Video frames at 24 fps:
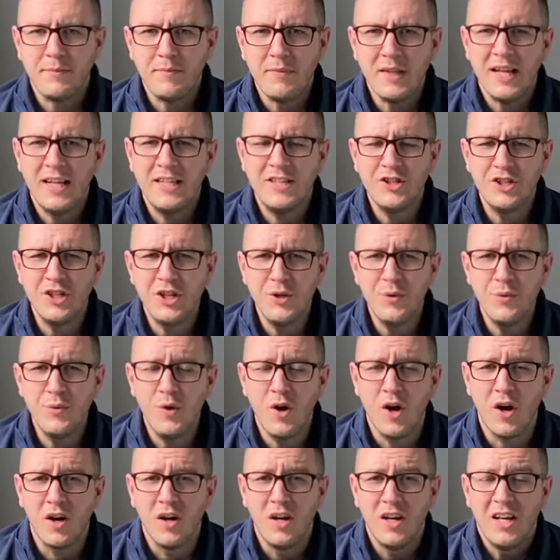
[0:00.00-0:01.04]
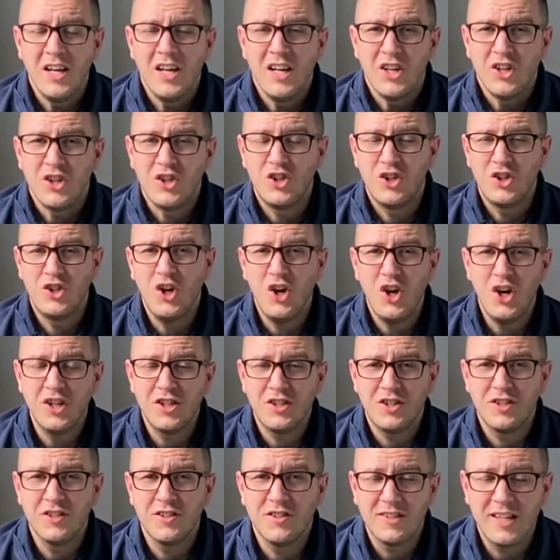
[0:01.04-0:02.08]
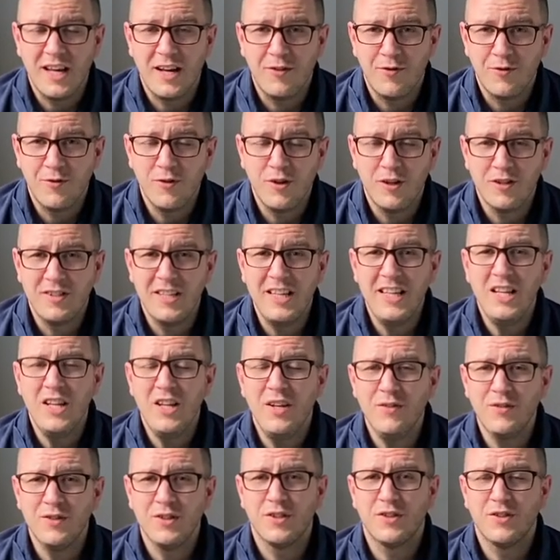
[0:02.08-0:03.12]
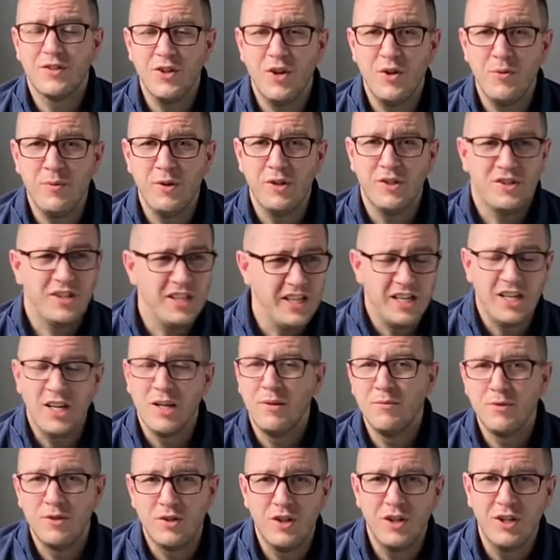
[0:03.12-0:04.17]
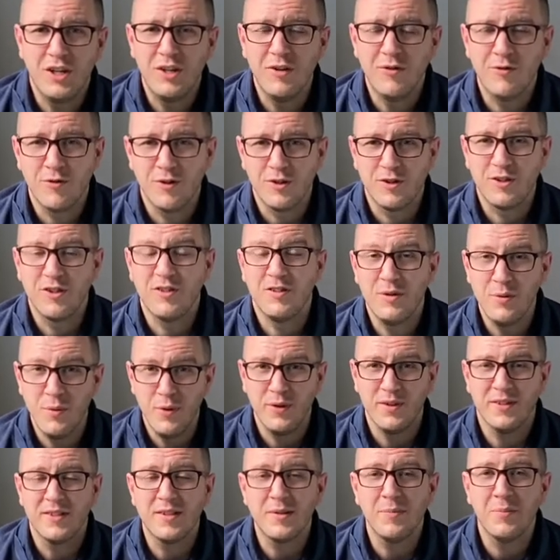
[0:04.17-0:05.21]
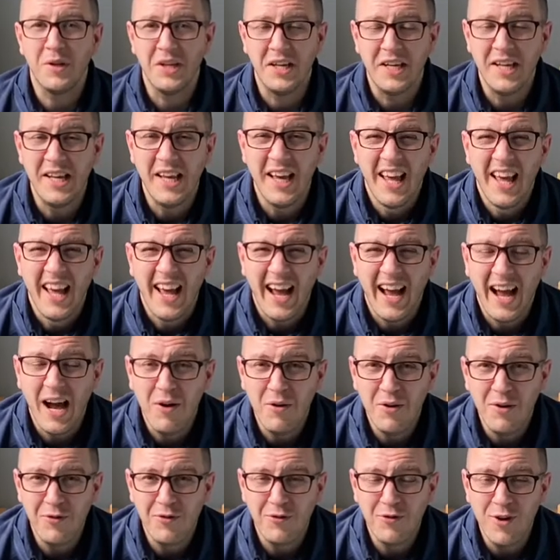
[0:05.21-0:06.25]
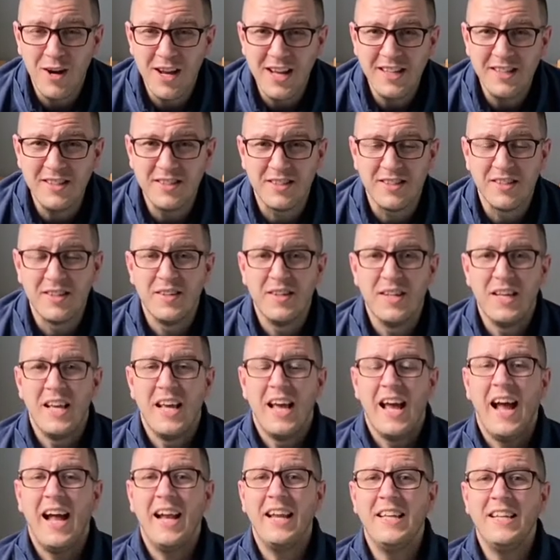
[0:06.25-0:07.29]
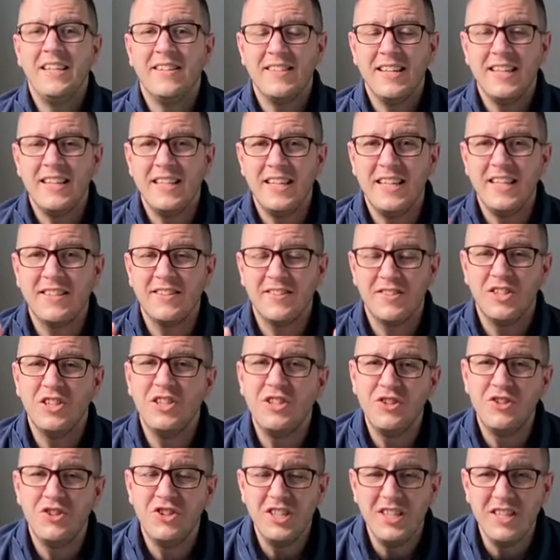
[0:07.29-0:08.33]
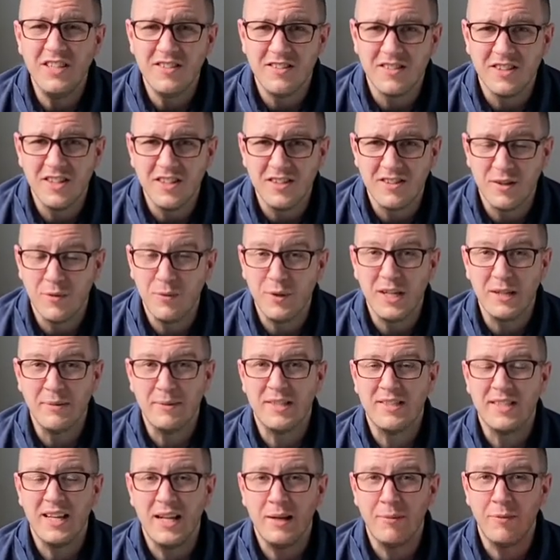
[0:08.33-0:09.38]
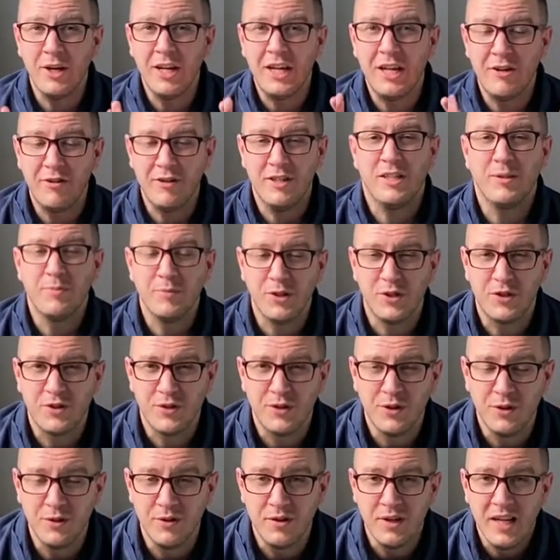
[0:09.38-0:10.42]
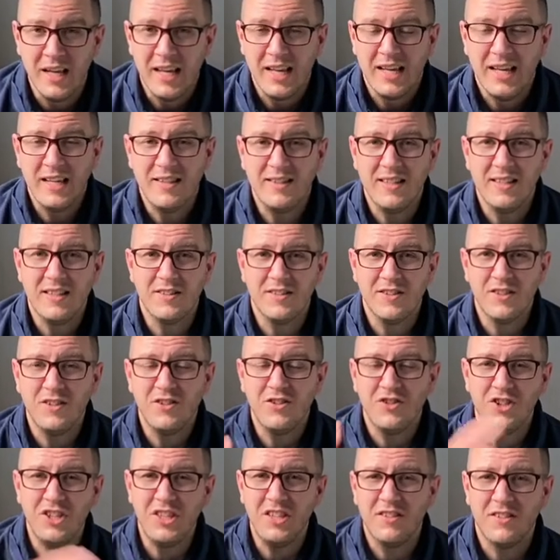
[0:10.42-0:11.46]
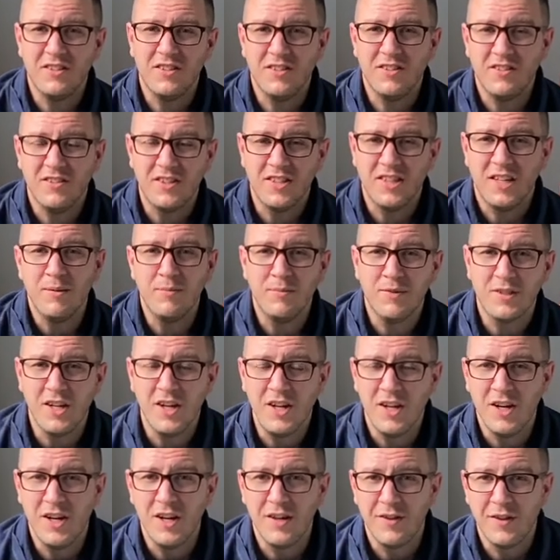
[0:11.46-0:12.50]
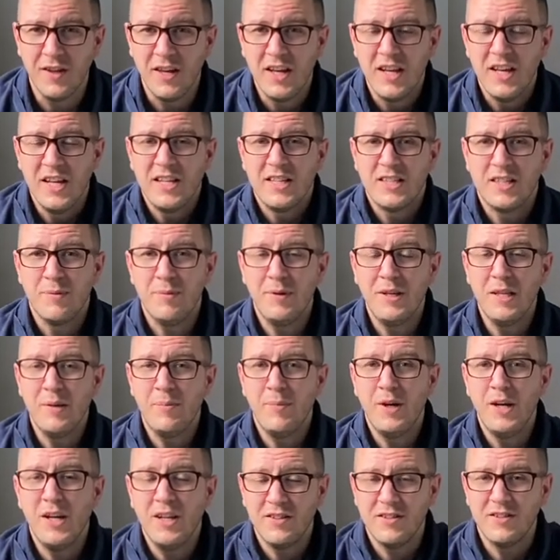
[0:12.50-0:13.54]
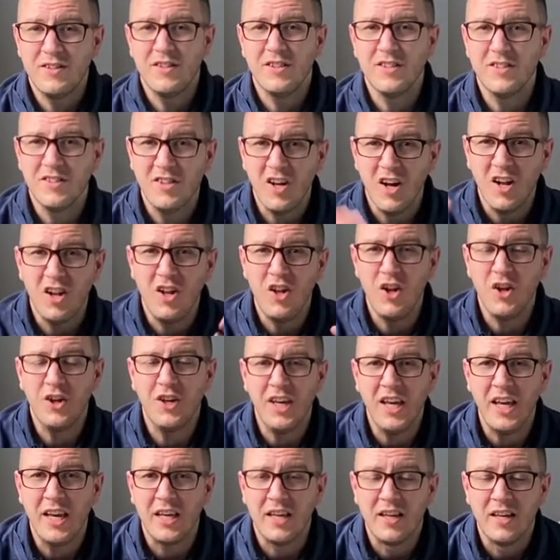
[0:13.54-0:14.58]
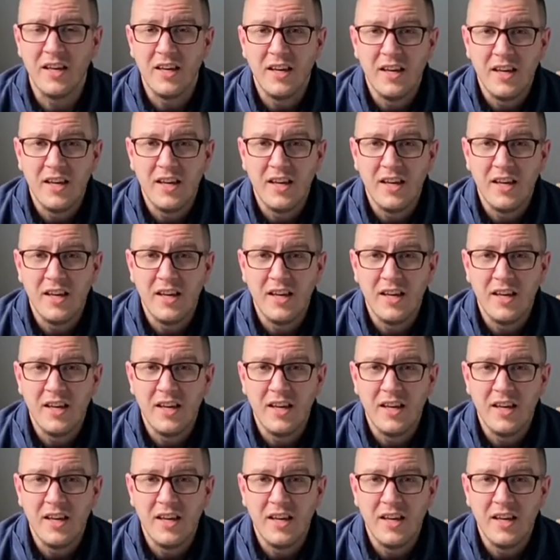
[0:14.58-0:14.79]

and you know what? God does that for us. He loves us so much that he comes looking for us because he wants to be our friend. And he sent his son Jesus, and we're going to be celebrating Christmas soon. He sent his son Jesus to come to earth to be the person to start looking.